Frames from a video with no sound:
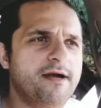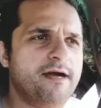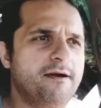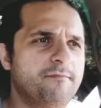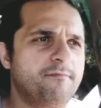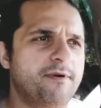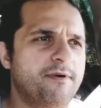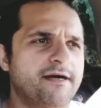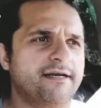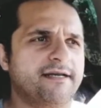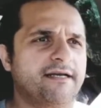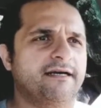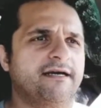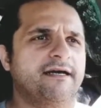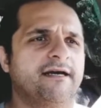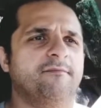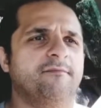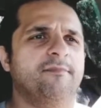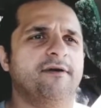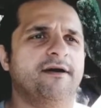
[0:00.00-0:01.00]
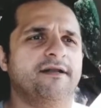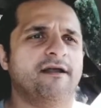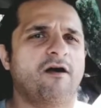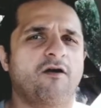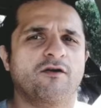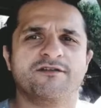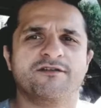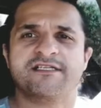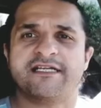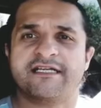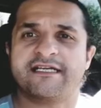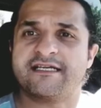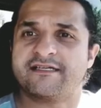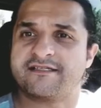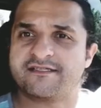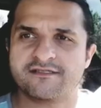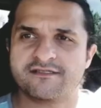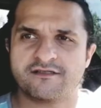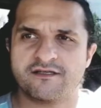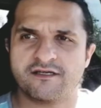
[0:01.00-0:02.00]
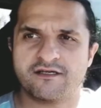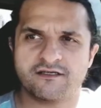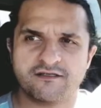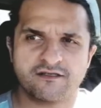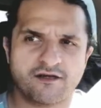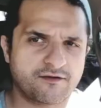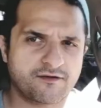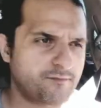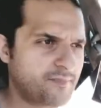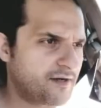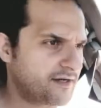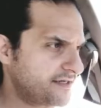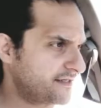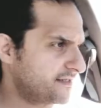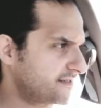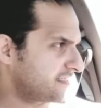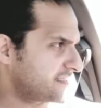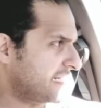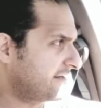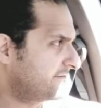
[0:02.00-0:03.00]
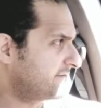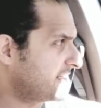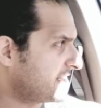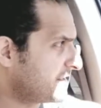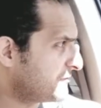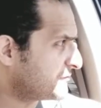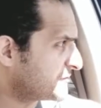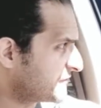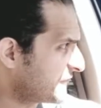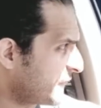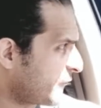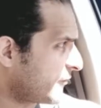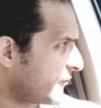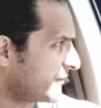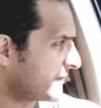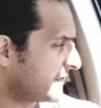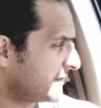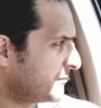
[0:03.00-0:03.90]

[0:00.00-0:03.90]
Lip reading: But arsenic is. Our body doesn't have any use for it.